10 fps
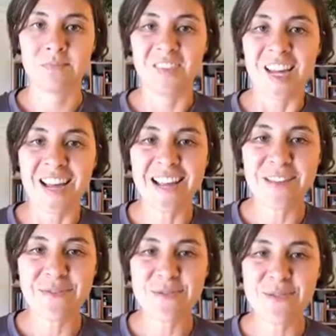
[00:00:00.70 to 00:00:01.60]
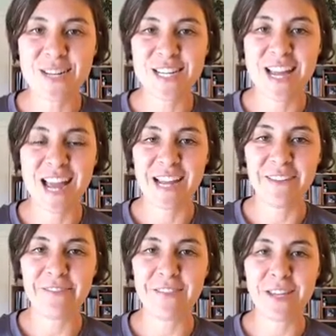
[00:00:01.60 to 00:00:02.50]
Hi everyone
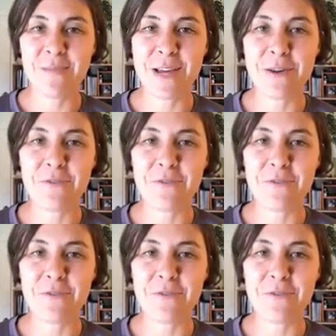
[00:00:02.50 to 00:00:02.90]
at Female